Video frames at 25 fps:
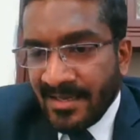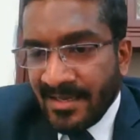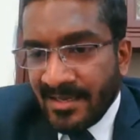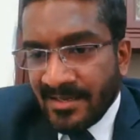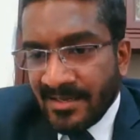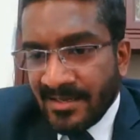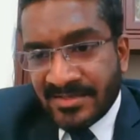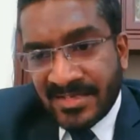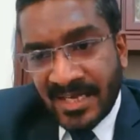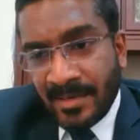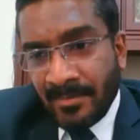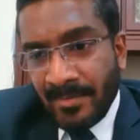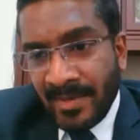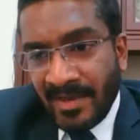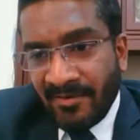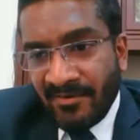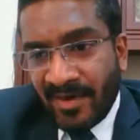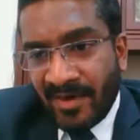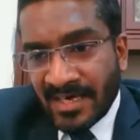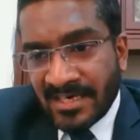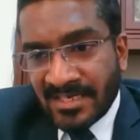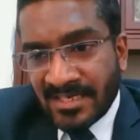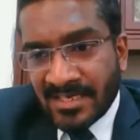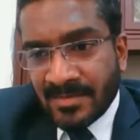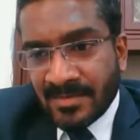send me a
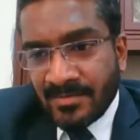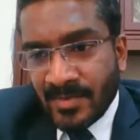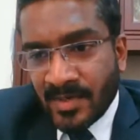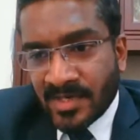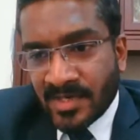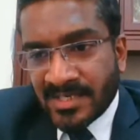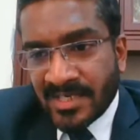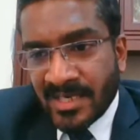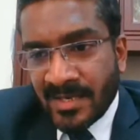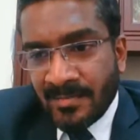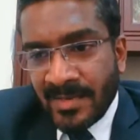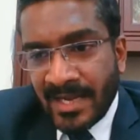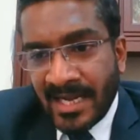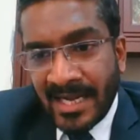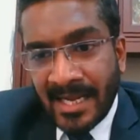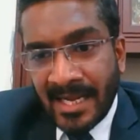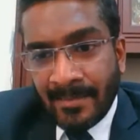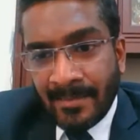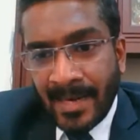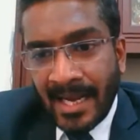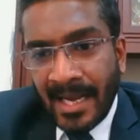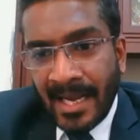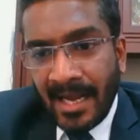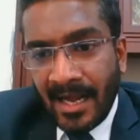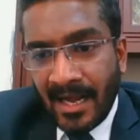WhatsApp or send me an
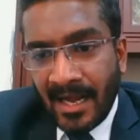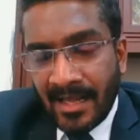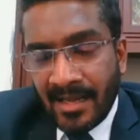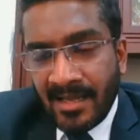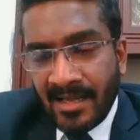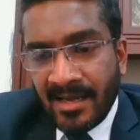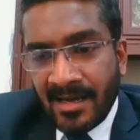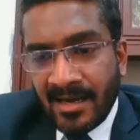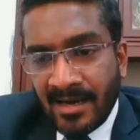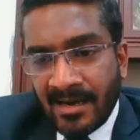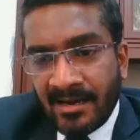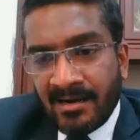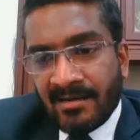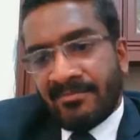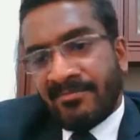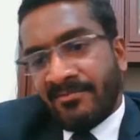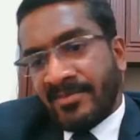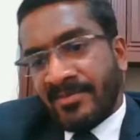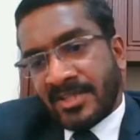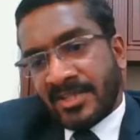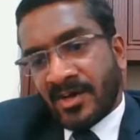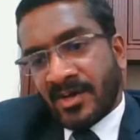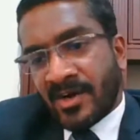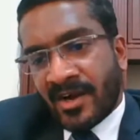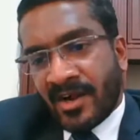email uh,
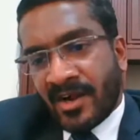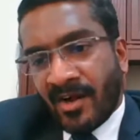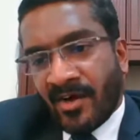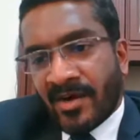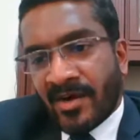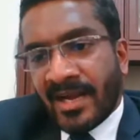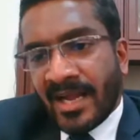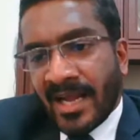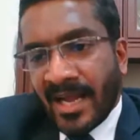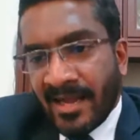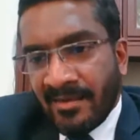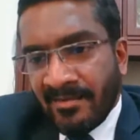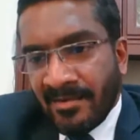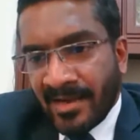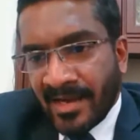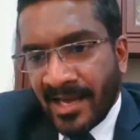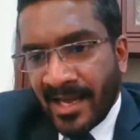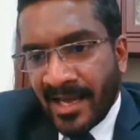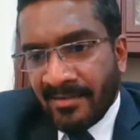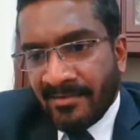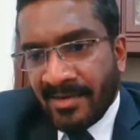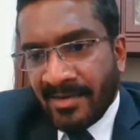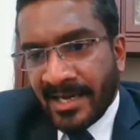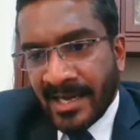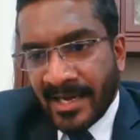with your query. I will
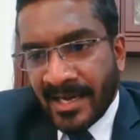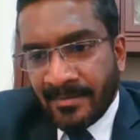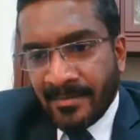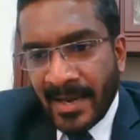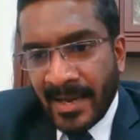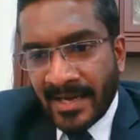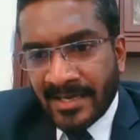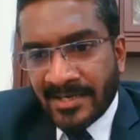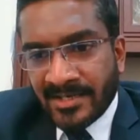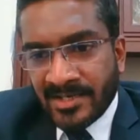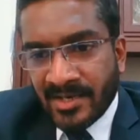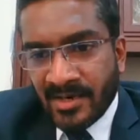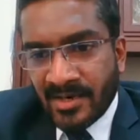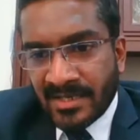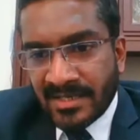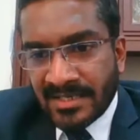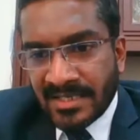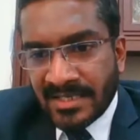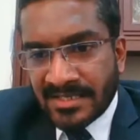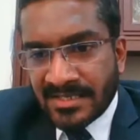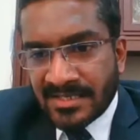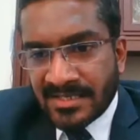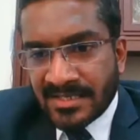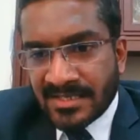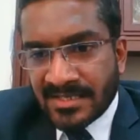I will get back to you on
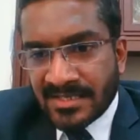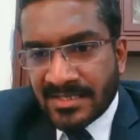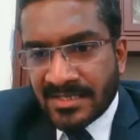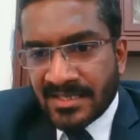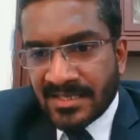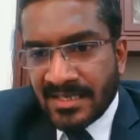this.